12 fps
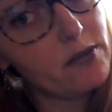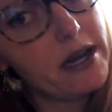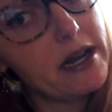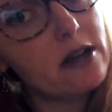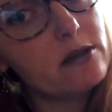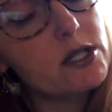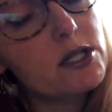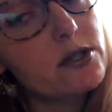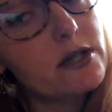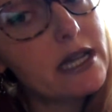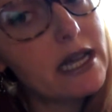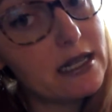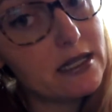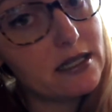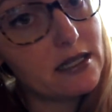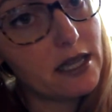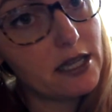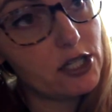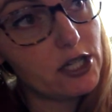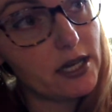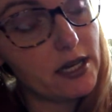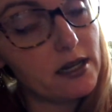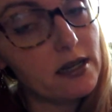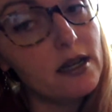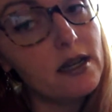now I'm just doing installation.